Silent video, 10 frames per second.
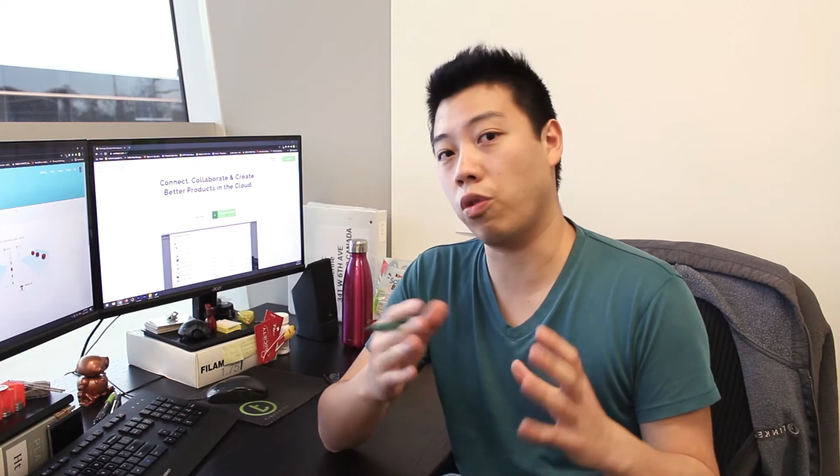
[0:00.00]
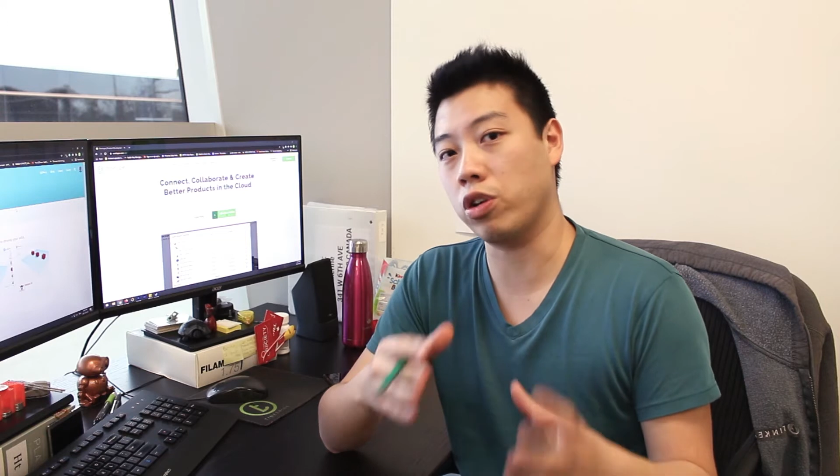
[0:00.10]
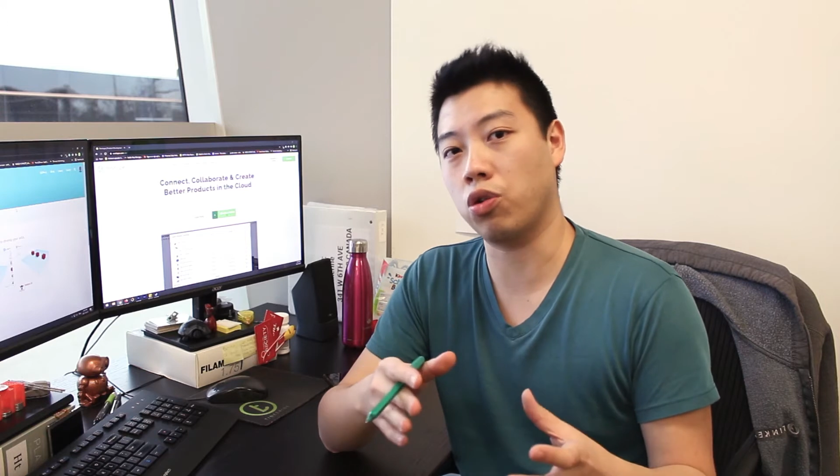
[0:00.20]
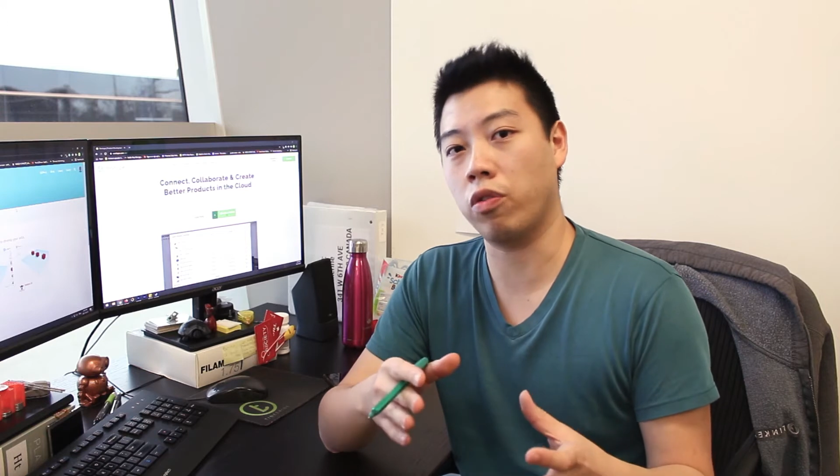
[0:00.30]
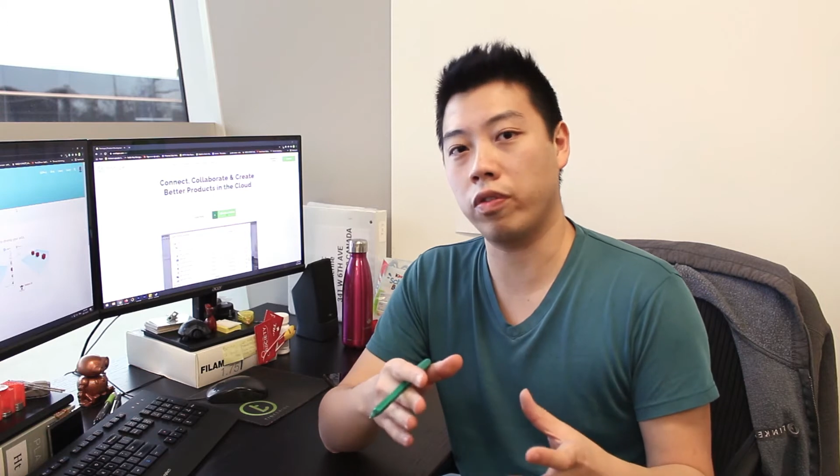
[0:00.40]

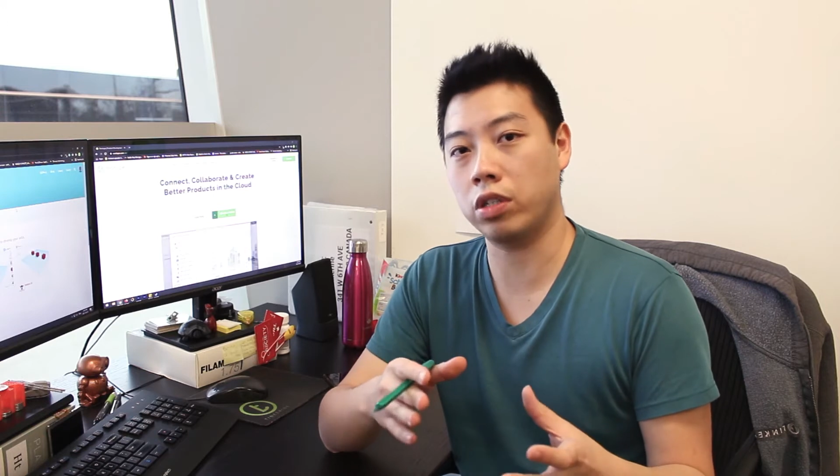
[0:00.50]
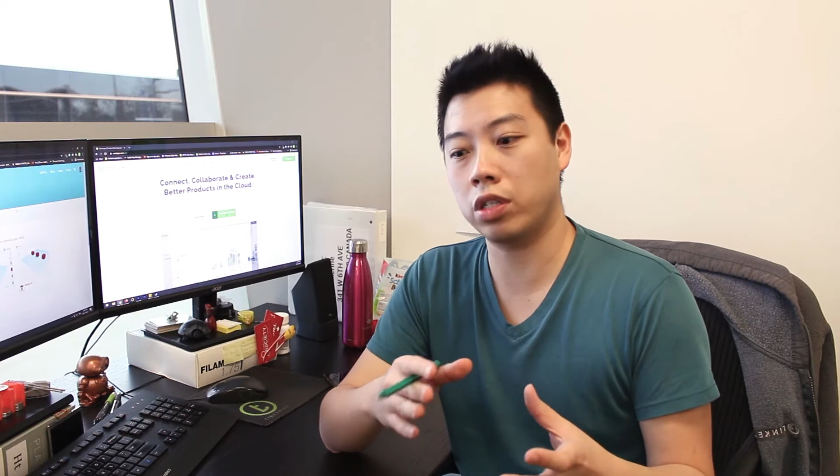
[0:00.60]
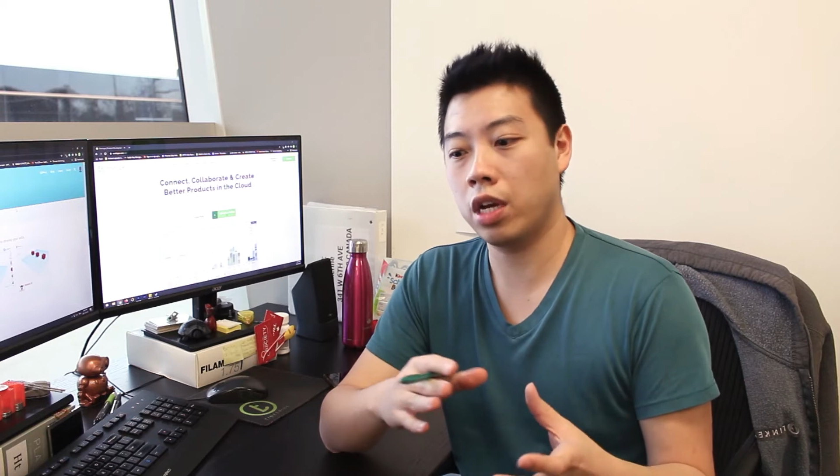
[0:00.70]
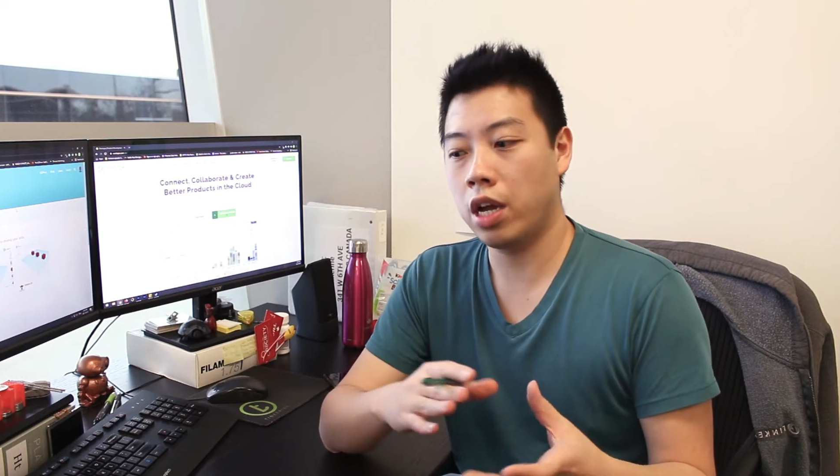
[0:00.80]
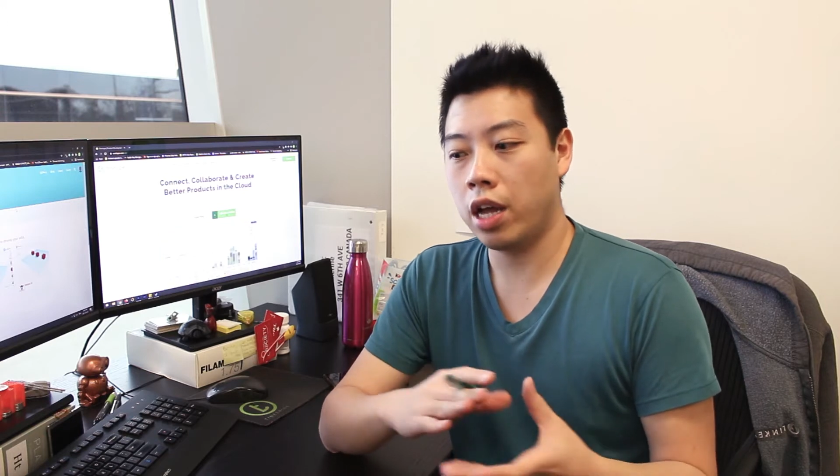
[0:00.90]

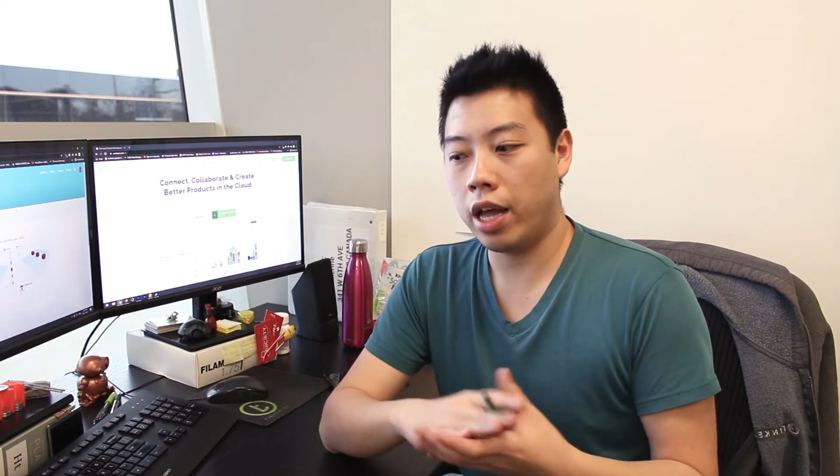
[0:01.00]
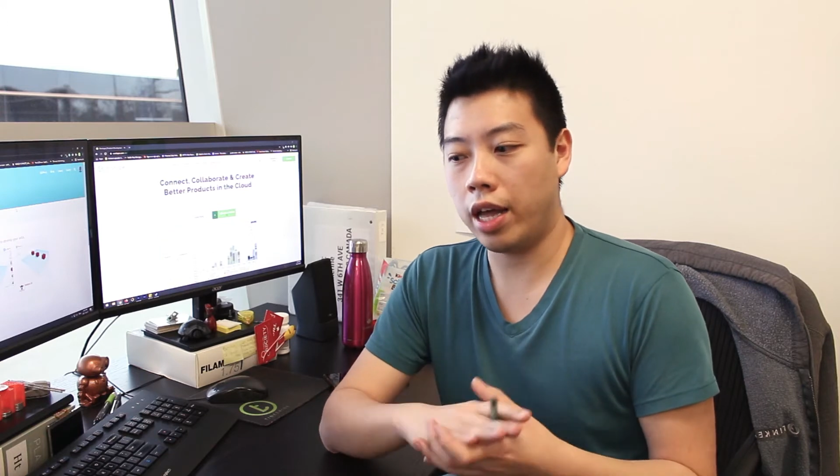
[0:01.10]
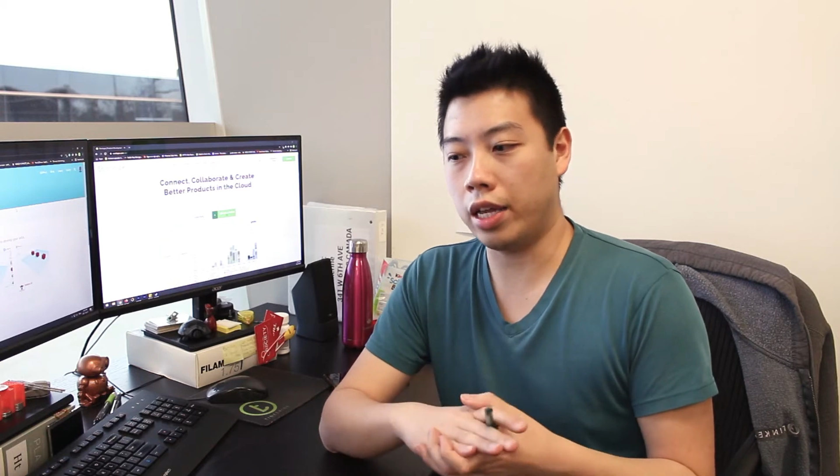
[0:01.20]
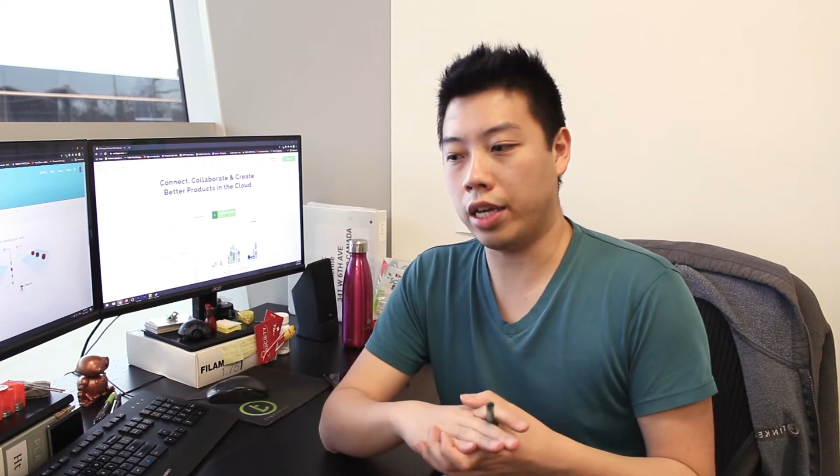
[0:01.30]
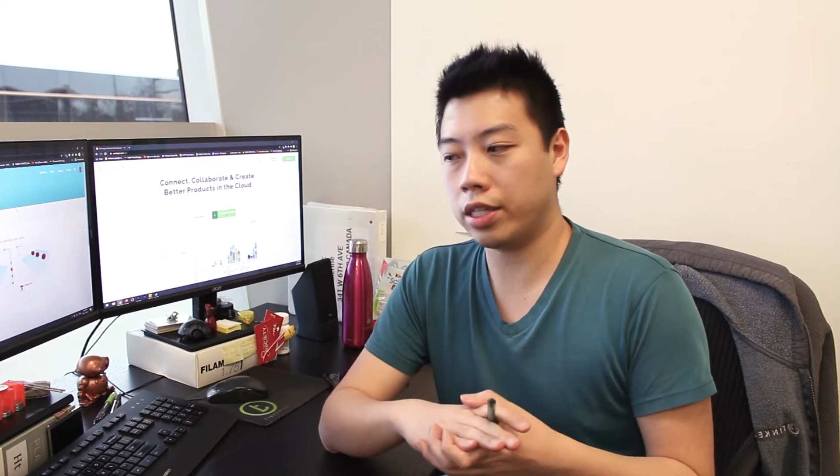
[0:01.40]
voiceovers
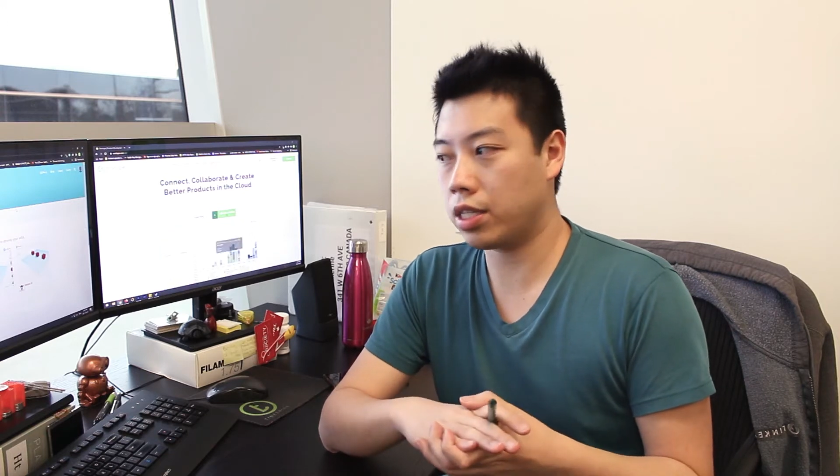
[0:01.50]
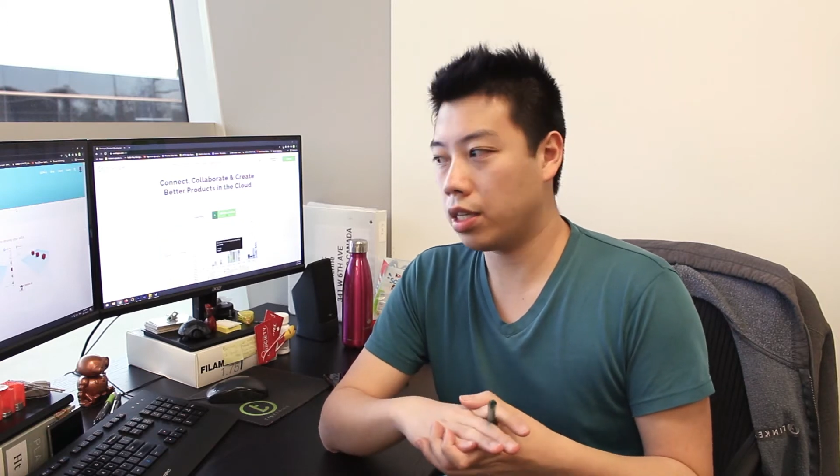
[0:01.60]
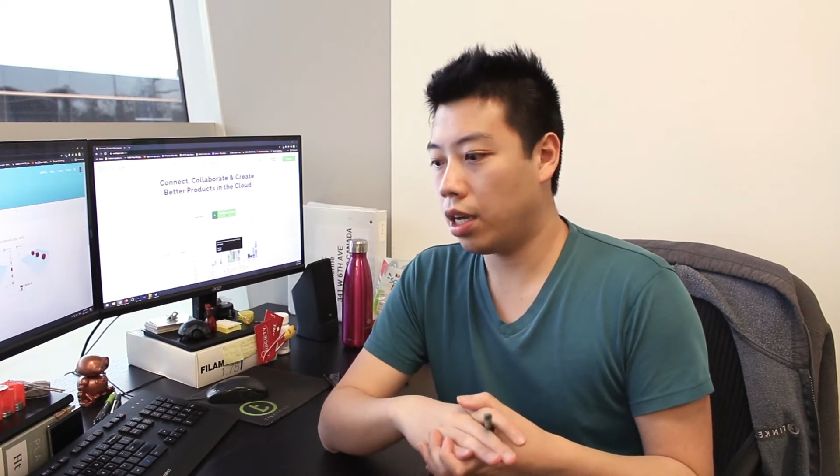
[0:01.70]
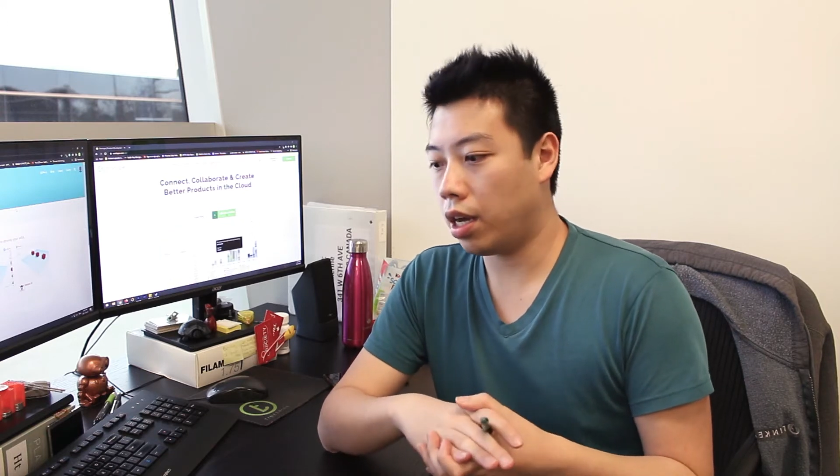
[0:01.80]
in it,